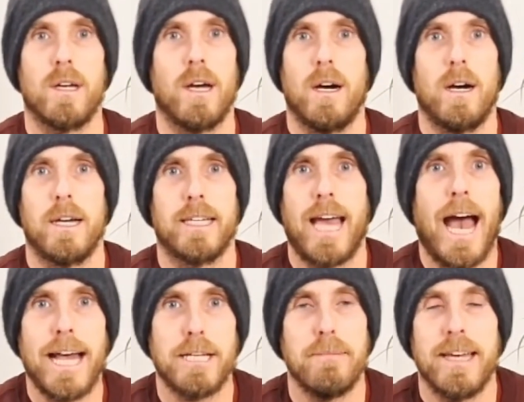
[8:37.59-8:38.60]
I
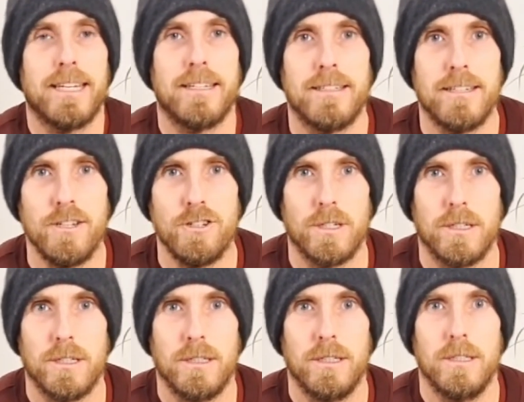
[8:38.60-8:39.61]
can't make a decision.
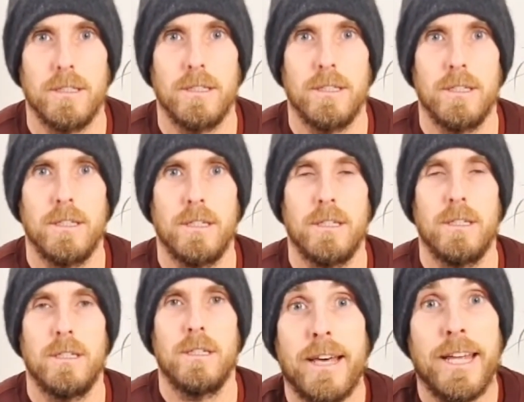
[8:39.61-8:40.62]

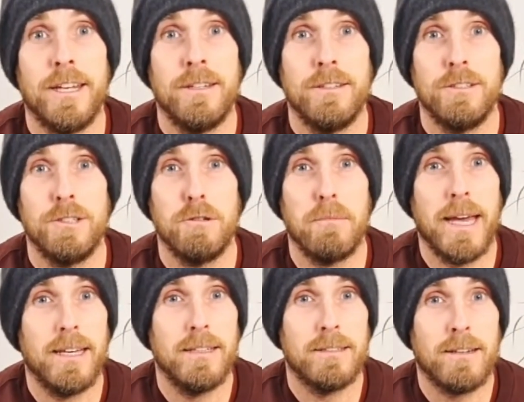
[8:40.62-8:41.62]
Then you
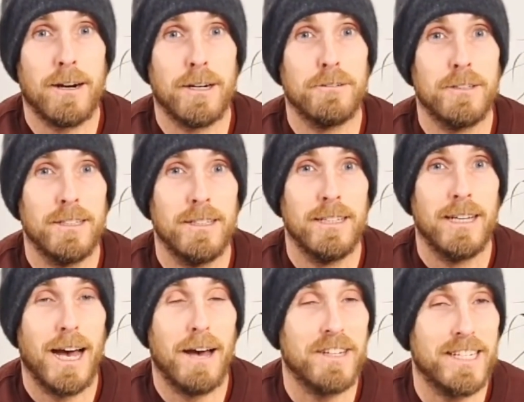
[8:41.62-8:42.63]
may start
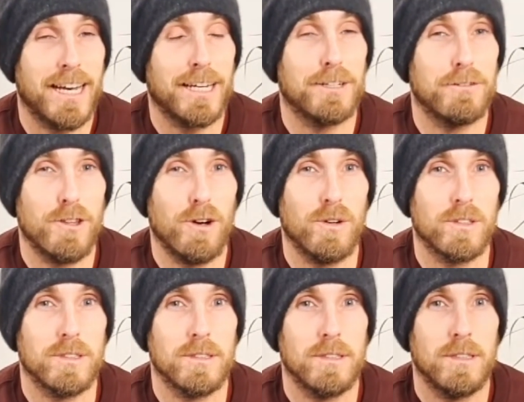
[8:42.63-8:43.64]
having negative
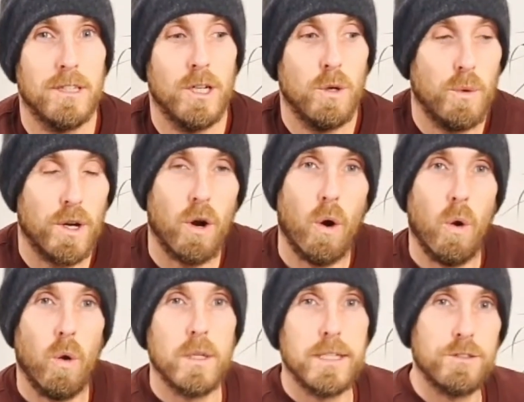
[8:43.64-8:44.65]
thoughts. With
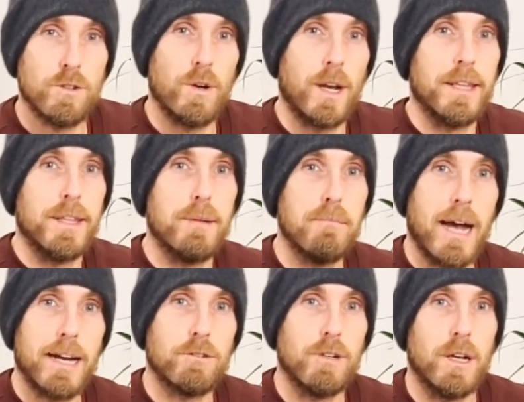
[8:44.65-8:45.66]
all this going on in the
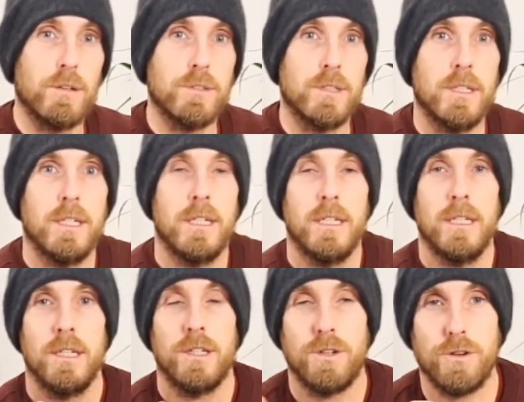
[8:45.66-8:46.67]
background,
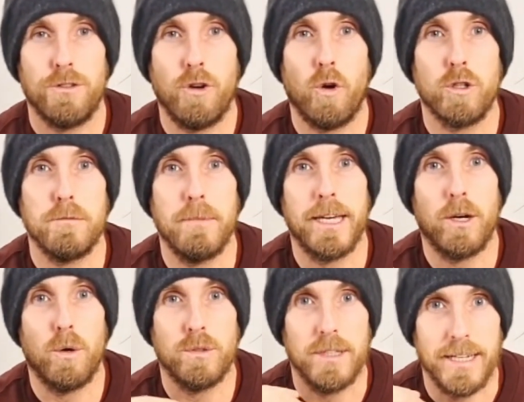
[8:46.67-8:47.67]
your thoughts may
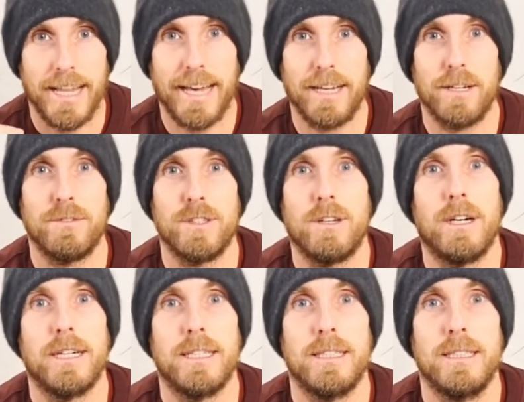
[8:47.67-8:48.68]
go to the negative
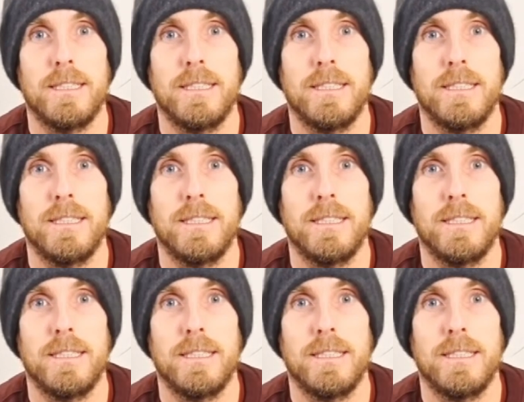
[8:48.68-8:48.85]
side.